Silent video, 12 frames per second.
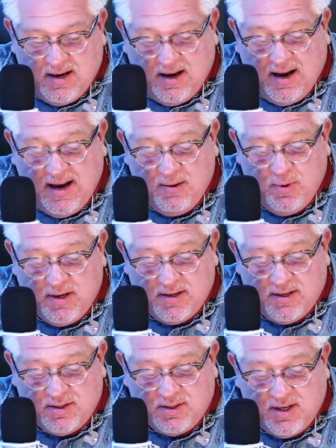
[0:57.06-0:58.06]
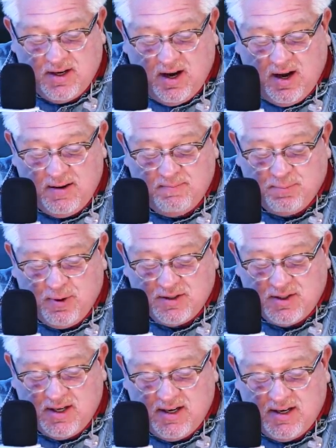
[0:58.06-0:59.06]
I witnessed an
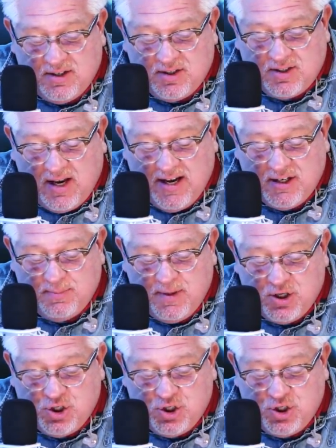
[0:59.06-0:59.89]
unprecedented seismic